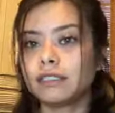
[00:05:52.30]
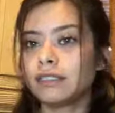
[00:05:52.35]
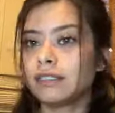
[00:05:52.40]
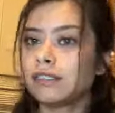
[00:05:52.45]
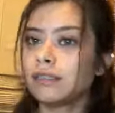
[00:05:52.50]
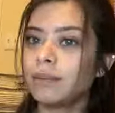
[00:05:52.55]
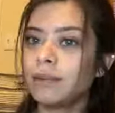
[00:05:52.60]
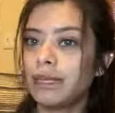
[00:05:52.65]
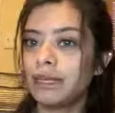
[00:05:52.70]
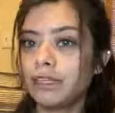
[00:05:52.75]

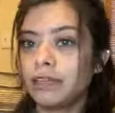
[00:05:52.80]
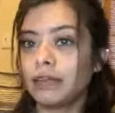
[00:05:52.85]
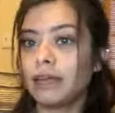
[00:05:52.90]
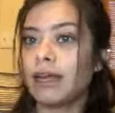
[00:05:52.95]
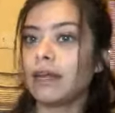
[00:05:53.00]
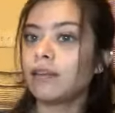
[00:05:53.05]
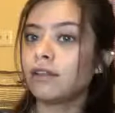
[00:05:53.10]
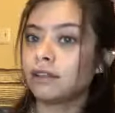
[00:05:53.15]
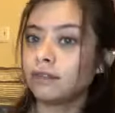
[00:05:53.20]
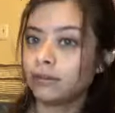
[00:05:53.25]
depending on
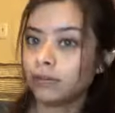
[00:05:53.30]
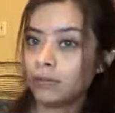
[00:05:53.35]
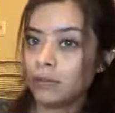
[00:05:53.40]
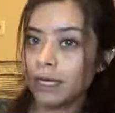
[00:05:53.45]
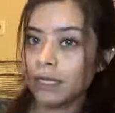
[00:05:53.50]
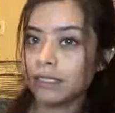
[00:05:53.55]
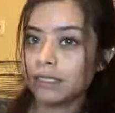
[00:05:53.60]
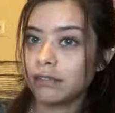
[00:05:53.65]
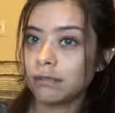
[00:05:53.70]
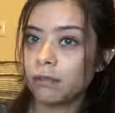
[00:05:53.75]
how long those
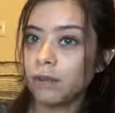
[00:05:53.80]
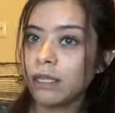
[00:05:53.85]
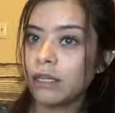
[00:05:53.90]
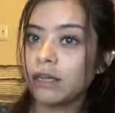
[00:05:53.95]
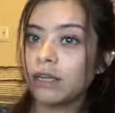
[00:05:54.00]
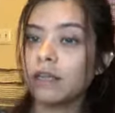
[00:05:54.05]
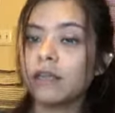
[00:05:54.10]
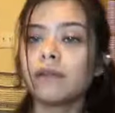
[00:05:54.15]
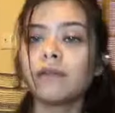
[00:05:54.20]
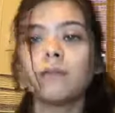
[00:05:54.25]
maggots have been
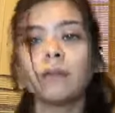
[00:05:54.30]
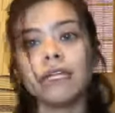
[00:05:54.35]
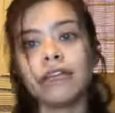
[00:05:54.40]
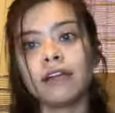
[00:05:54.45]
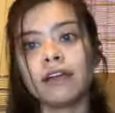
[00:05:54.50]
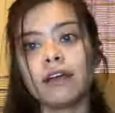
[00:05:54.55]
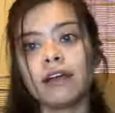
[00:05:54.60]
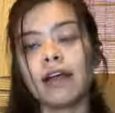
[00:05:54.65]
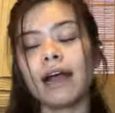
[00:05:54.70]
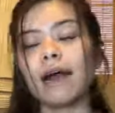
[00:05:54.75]

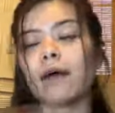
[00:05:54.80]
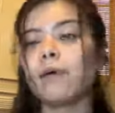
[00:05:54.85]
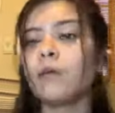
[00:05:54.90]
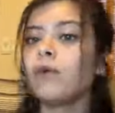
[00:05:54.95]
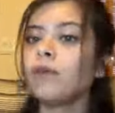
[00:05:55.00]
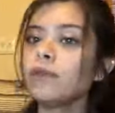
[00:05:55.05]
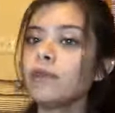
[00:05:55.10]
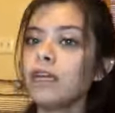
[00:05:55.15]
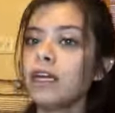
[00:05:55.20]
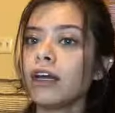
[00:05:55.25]
there, how
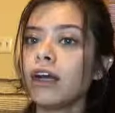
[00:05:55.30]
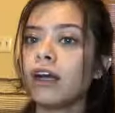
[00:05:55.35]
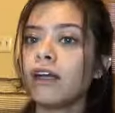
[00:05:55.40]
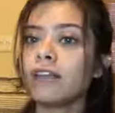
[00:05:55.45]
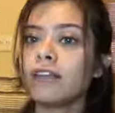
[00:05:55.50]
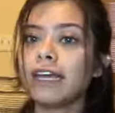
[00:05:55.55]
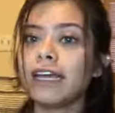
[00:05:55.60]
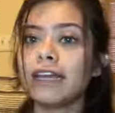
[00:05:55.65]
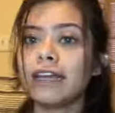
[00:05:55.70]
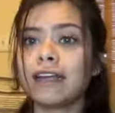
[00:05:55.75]
old they are,
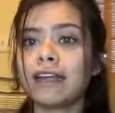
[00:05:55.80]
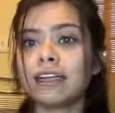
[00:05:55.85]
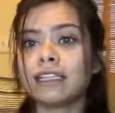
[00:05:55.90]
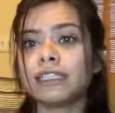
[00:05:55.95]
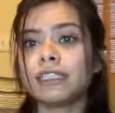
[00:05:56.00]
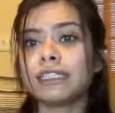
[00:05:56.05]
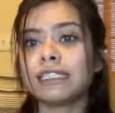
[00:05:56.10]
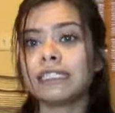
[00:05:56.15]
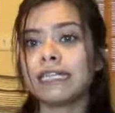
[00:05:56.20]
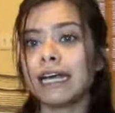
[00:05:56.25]
they can
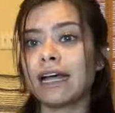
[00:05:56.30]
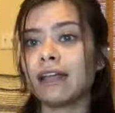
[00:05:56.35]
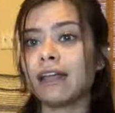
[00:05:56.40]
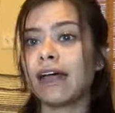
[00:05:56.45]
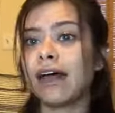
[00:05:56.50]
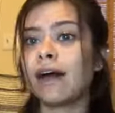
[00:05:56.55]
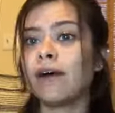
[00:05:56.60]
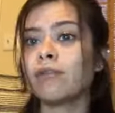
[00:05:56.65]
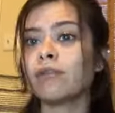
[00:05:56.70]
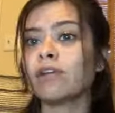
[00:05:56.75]
actually tell
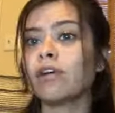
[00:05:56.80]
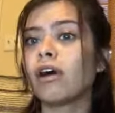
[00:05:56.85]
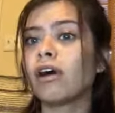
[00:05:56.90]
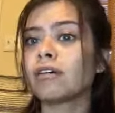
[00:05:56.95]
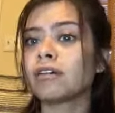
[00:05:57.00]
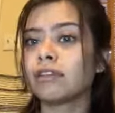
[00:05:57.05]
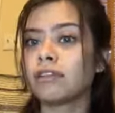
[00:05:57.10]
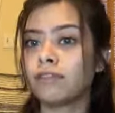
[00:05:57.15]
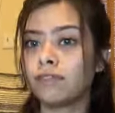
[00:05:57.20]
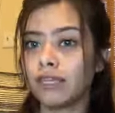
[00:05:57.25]
how
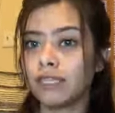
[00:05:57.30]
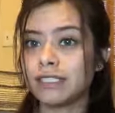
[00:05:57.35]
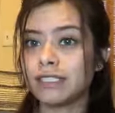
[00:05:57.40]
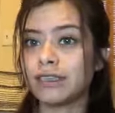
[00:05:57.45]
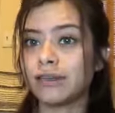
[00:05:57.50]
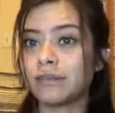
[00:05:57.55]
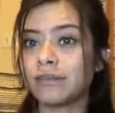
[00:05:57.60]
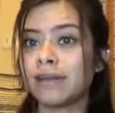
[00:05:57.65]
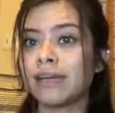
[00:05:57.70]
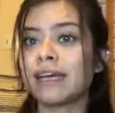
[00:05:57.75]
long the
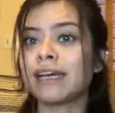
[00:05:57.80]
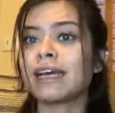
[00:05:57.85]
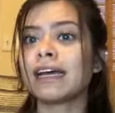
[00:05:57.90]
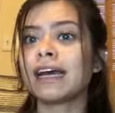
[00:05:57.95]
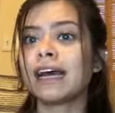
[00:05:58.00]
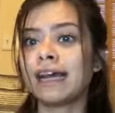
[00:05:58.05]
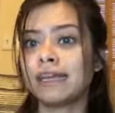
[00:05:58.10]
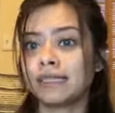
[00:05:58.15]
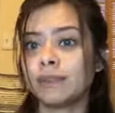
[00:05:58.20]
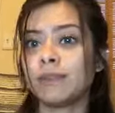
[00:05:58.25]
victim
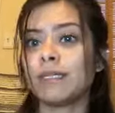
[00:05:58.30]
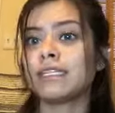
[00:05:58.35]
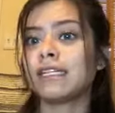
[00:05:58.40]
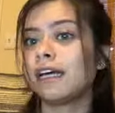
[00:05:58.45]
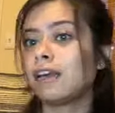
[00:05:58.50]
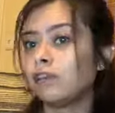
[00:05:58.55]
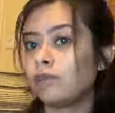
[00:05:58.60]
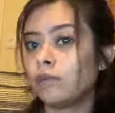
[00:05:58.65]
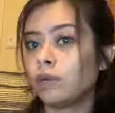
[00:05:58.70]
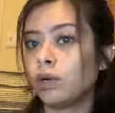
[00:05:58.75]
has been
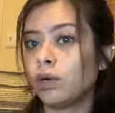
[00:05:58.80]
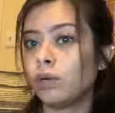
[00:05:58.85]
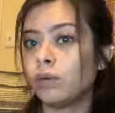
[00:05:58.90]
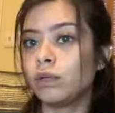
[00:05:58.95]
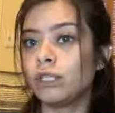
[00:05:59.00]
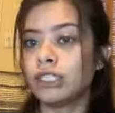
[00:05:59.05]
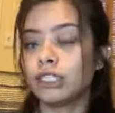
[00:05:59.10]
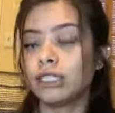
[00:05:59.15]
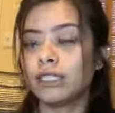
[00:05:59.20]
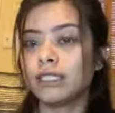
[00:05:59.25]
dead for,
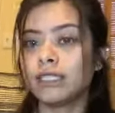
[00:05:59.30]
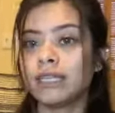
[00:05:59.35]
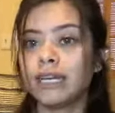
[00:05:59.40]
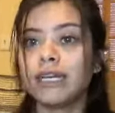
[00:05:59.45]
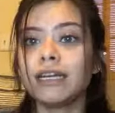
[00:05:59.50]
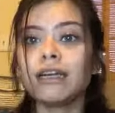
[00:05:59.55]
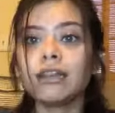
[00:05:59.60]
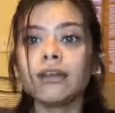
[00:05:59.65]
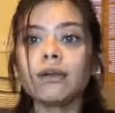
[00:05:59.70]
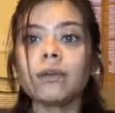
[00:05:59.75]
which is
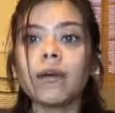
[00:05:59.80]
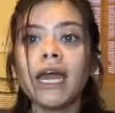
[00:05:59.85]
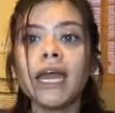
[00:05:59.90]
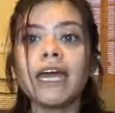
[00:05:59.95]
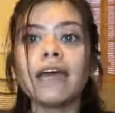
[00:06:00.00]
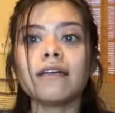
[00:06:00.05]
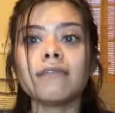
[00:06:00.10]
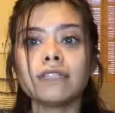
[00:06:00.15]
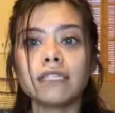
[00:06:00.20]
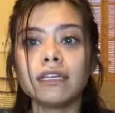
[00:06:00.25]
another way
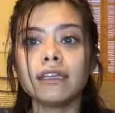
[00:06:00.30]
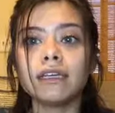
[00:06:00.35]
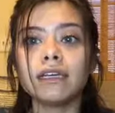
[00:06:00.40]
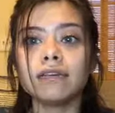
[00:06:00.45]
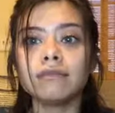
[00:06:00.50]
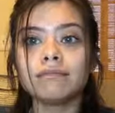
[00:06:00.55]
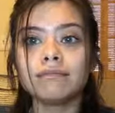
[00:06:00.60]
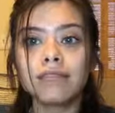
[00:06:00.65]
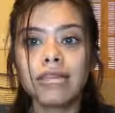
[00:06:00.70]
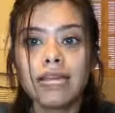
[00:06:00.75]
of
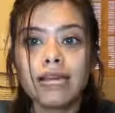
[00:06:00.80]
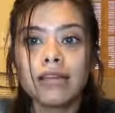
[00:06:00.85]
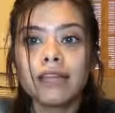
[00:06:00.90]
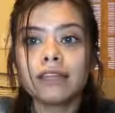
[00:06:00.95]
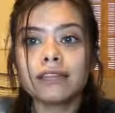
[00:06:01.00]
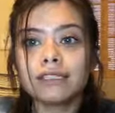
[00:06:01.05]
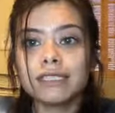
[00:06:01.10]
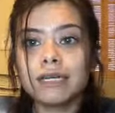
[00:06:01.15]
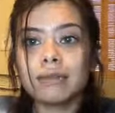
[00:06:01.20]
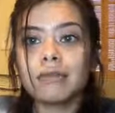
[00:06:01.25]
telling
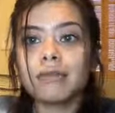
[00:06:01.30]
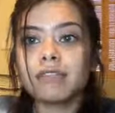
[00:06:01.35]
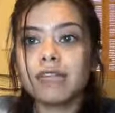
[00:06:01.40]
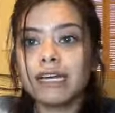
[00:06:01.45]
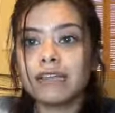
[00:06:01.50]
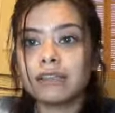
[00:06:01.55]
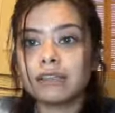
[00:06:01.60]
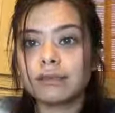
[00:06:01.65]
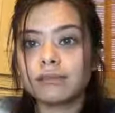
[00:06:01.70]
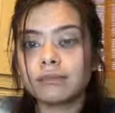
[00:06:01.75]
their time of
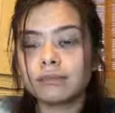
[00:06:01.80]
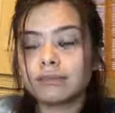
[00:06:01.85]
death.